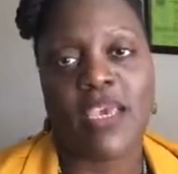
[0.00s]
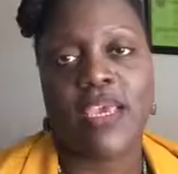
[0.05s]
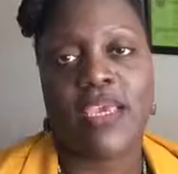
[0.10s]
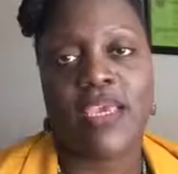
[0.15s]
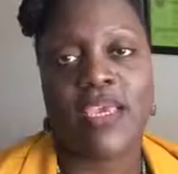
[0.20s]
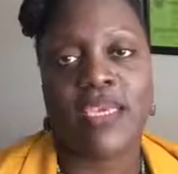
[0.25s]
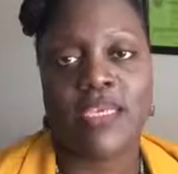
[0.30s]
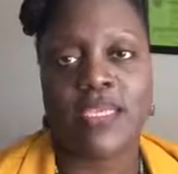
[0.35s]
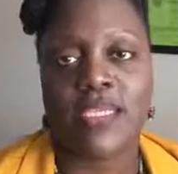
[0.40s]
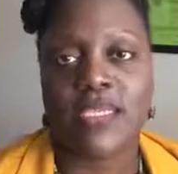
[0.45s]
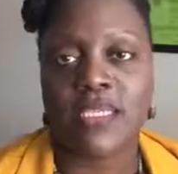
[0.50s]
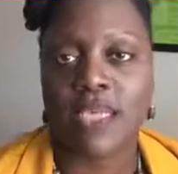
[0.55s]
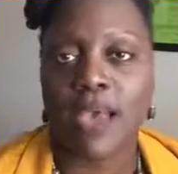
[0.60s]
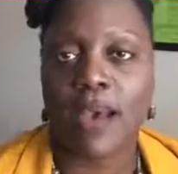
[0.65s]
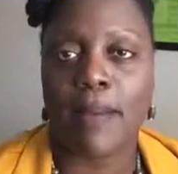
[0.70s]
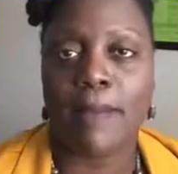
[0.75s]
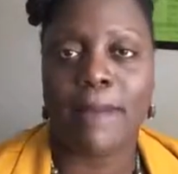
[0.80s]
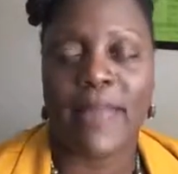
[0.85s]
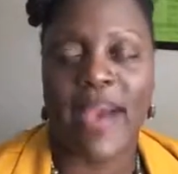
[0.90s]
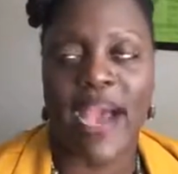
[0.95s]
is
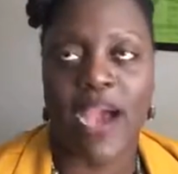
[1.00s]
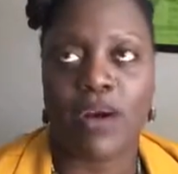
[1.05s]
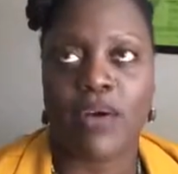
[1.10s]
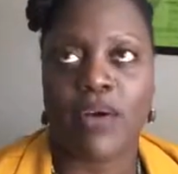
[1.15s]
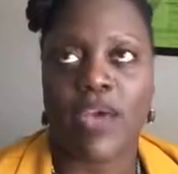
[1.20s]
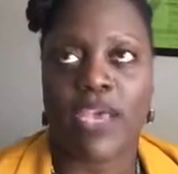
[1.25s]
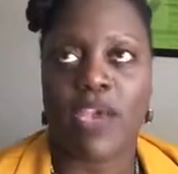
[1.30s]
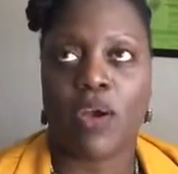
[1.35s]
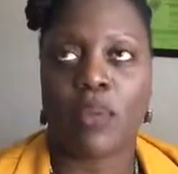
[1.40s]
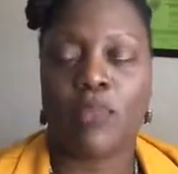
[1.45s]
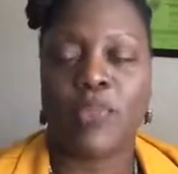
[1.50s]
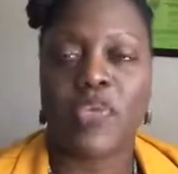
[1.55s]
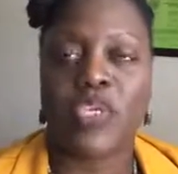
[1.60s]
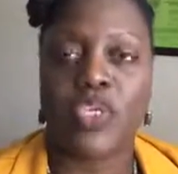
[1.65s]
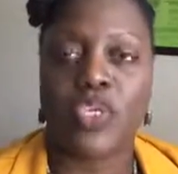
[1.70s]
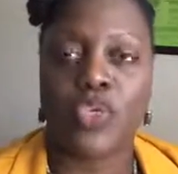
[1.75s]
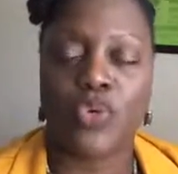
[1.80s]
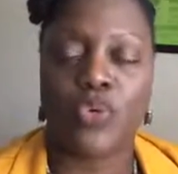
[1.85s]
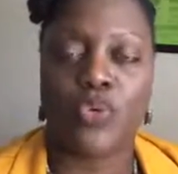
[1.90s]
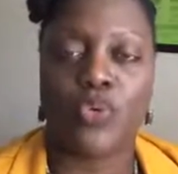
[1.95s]
about, helping
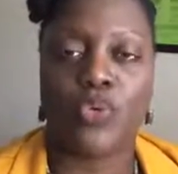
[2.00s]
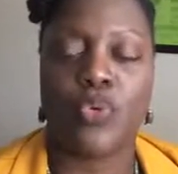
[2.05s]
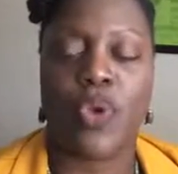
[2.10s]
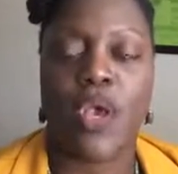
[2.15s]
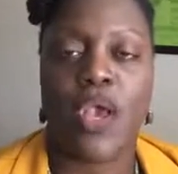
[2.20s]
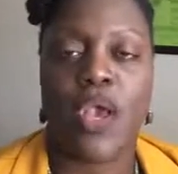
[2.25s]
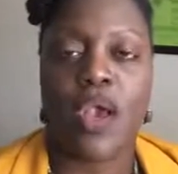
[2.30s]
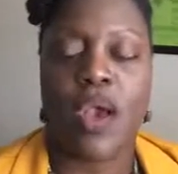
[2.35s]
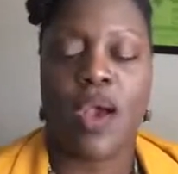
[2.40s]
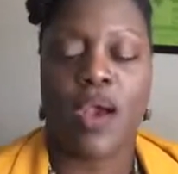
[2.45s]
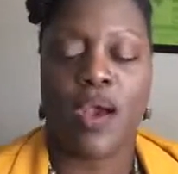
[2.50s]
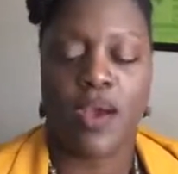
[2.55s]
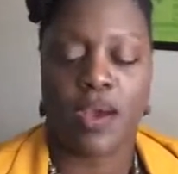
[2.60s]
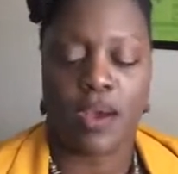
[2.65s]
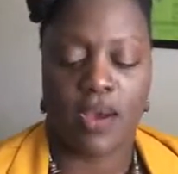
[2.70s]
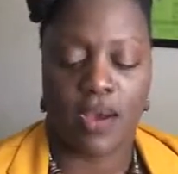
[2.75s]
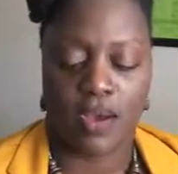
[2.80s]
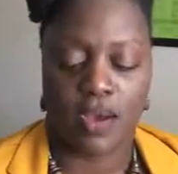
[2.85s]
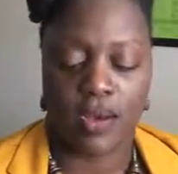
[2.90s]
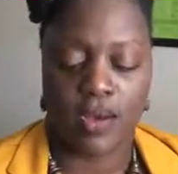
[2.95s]
you
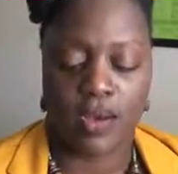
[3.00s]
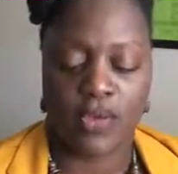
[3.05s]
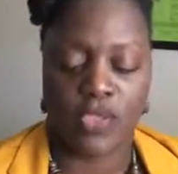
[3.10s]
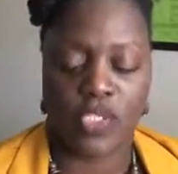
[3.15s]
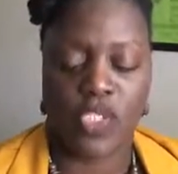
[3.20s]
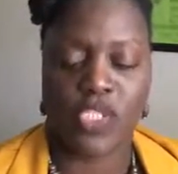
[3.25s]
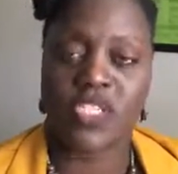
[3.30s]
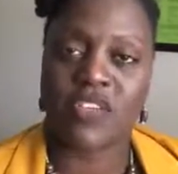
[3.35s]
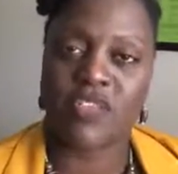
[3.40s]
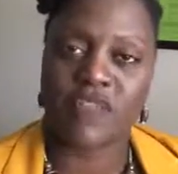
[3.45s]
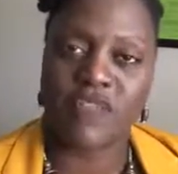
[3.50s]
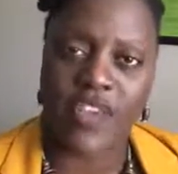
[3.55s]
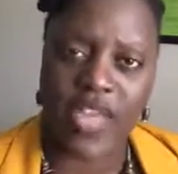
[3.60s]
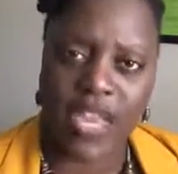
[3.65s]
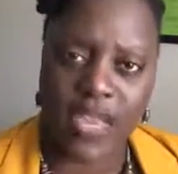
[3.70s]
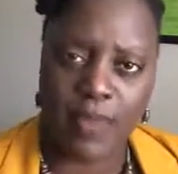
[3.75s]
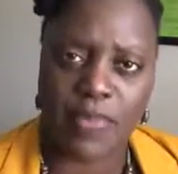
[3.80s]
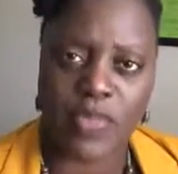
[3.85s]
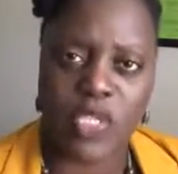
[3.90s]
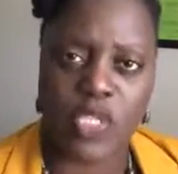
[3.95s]
to
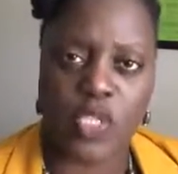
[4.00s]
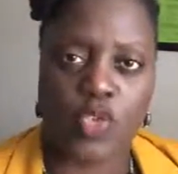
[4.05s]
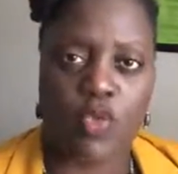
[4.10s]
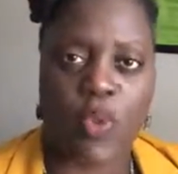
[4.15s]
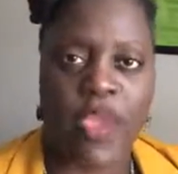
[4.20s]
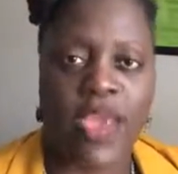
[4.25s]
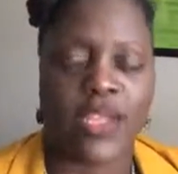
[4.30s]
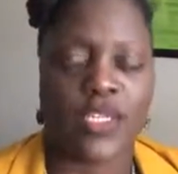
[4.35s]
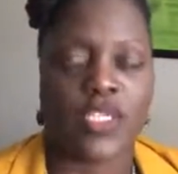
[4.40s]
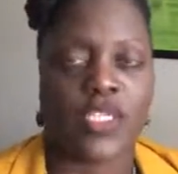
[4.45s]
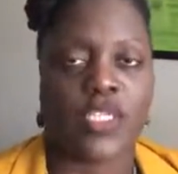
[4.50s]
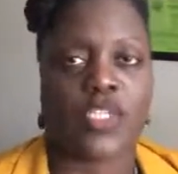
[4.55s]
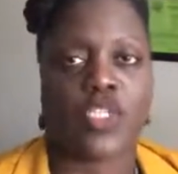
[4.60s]
develop a strategy,